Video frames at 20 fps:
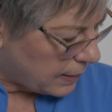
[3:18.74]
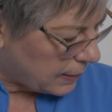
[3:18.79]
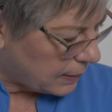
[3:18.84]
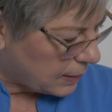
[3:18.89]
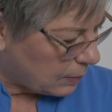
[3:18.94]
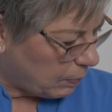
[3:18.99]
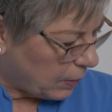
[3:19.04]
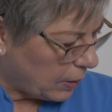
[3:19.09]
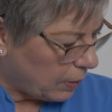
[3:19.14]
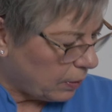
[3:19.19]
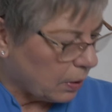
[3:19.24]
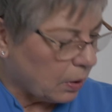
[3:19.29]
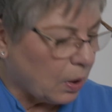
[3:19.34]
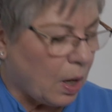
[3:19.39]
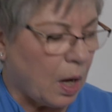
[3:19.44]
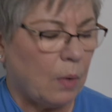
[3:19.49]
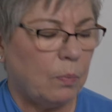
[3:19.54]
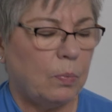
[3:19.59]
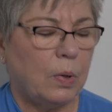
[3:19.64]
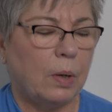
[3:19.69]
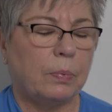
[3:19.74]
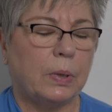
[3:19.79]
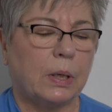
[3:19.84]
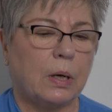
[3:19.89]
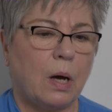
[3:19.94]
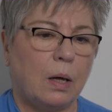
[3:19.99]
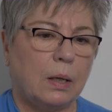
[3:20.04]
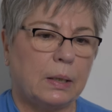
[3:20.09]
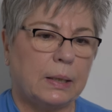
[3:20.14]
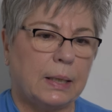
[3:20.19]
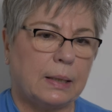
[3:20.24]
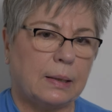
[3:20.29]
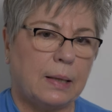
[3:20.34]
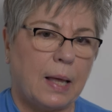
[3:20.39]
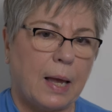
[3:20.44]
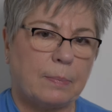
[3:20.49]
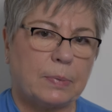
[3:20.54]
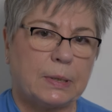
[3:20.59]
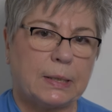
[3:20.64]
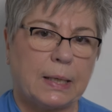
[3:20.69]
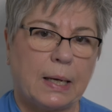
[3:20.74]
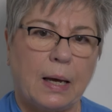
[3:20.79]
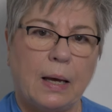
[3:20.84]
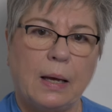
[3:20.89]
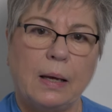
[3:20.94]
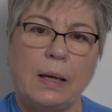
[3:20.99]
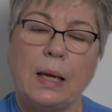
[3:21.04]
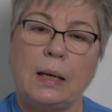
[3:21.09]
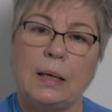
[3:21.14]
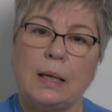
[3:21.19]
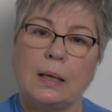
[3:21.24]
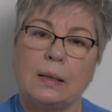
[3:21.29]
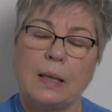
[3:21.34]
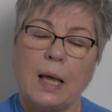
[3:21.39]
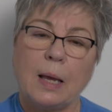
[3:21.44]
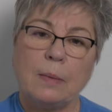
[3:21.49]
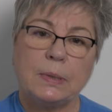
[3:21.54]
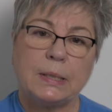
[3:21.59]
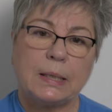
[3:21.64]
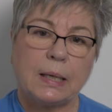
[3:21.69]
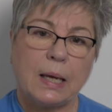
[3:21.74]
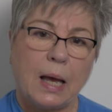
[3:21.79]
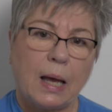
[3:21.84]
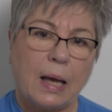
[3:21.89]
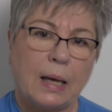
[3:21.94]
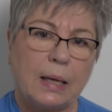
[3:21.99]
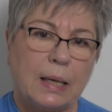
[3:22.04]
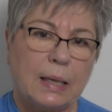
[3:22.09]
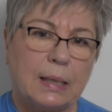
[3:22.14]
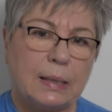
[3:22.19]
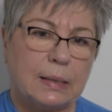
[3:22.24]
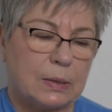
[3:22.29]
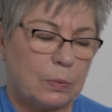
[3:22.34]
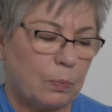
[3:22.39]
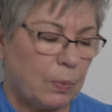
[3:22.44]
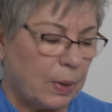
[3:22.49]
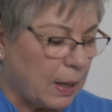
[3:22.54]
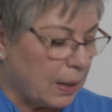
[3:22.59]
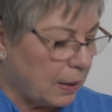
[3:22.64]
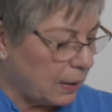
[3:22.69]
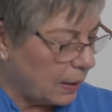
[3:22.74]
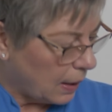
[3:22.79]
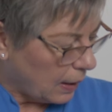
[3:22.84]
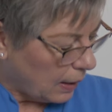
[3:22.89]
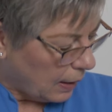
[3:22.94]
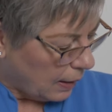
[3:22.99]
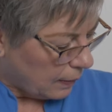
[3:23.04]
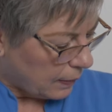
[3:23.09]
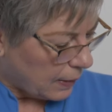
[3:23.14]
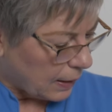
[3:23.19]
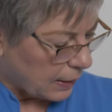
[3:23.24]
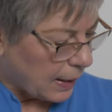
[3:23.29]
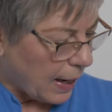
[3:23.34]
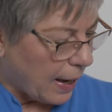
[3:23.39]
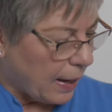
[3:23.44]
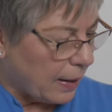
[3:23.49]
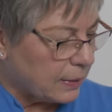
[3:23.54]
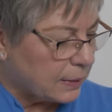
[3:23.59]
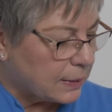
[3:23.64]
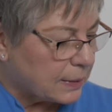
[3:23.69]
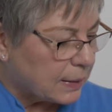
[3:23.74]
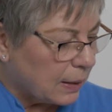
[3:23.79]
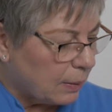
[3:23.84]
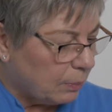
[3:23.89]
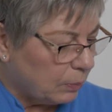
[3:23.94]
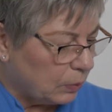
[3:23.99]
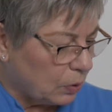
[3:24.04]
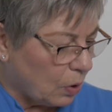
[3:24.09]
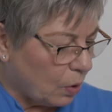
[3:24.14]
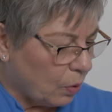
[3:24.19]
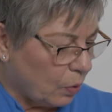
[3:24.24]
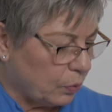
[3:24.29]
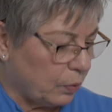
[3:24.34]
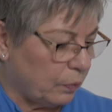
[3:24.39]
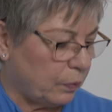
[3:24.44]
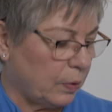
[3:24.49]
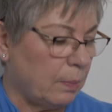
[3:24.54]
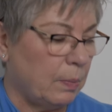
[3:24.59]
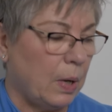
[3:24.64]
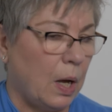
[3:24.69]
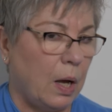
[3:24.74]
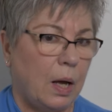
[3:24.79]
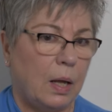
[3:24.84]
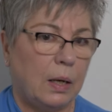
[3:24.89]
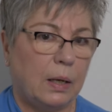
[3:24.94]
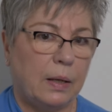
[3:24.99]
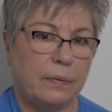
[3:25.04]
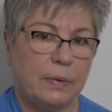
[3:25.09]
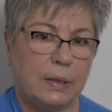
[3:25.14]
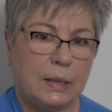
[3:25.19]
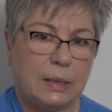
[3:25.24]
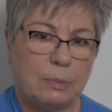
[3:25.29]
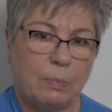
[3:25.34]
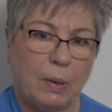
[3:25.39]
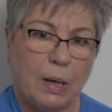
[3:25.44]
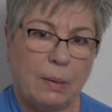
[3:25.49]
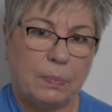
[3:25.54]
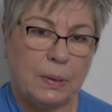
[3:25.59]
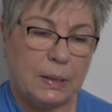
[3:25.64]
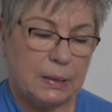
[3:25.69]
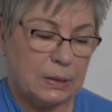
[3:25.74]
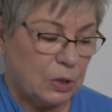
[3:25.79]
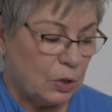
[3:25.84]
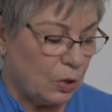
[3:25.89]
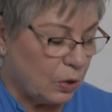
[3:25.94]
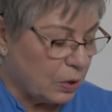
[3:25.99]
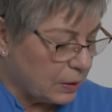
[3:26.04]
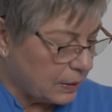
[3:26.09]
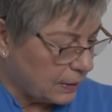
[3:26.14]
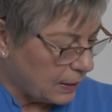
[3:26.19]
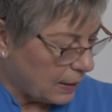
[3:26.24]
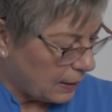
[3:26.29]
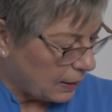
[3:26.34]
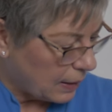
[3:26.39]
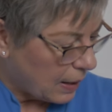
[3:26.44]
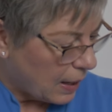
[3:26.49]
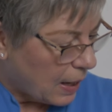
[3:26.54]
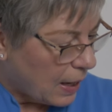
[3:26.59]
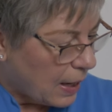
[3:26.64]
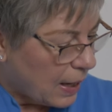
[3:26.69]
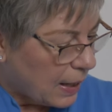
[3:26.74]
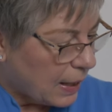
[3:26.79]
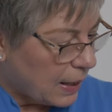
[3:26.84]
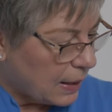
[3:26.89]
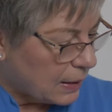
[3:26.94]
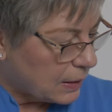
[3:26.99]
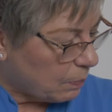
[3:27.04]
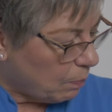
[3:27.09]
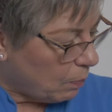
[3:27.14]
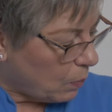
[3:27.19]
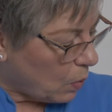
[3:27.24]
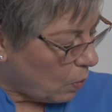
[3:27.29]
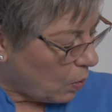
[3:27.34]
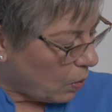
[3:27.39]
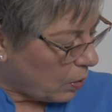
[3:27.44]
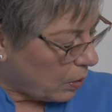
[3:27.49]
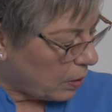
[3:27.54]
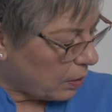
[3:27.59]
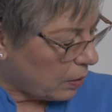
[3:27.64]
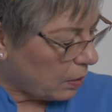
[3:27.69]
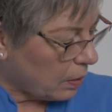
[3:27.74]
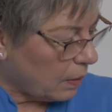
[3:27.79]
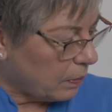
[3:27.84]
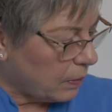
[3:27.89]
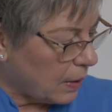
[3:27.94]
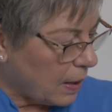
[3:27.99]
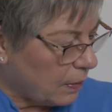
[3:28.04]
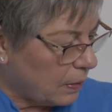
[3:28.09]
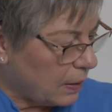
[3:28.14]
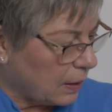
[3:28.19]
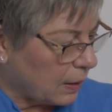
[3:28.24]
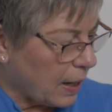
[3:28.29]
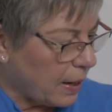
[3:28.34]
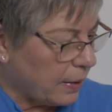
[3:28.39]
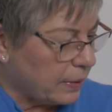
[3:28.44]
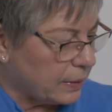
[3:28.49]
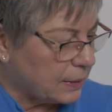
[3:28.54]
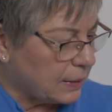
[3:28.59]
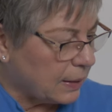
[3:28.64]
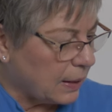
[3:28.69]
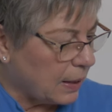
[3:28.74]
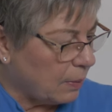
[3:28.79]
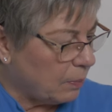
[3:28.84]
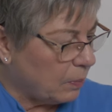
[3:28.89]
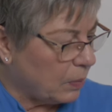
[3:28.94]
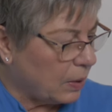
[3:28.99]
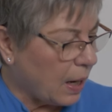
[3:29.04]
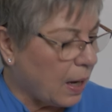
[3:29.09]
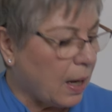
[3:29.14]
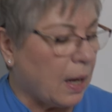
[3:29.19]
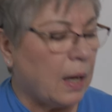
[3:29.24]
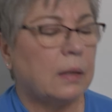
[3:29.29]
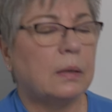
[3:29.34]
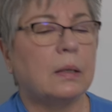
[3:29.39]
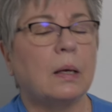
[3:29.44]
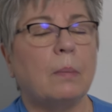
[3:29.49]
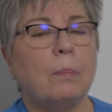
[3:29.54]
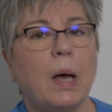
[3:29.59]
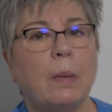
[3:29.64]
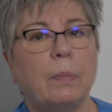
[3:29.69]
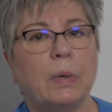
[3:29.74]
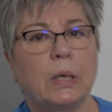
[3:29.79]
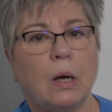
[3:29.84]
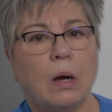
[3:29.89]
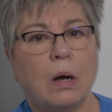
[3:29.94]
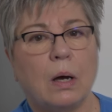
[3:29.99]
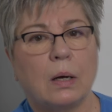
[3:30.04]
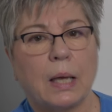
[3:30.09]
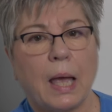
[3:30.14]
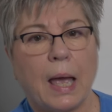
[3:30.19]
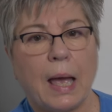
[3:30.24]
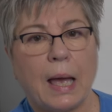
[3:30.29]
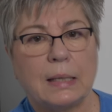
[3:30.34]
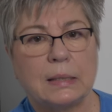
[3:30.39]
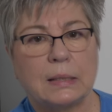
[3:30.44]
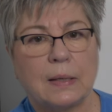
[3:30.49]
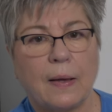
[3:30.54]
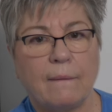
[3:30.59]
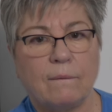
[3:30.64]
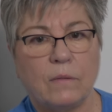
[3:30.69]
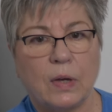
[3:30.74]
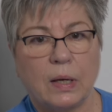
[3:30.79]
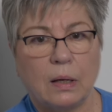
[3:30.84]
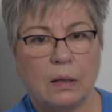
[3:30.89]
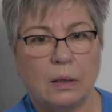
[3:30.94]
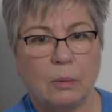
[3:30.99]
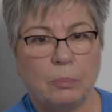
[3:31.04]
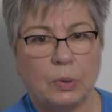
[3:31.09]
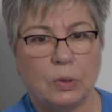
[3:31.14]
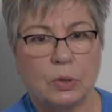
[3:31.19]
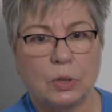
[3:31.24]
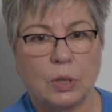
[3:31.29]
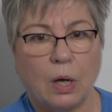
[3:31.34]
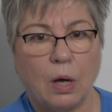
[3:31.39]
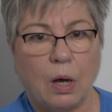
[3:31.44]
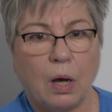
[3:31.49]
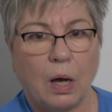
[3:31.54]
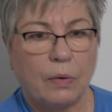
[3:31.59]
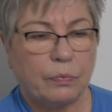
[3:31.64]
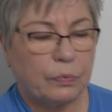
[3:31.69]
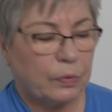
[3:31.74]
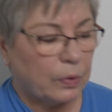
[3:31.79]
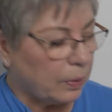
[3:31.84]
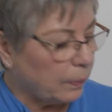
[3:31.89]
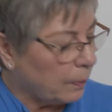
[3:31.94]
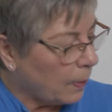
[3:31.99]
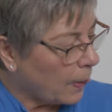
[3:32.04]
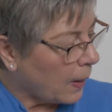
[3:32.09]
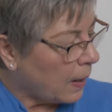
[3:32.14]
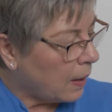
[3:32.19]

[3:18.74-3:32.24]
Spirit got what we call eclampsia. And eclampsia is when the calcium load from all of these puppies nursing is more than the calcium that the mama dog has available to offer.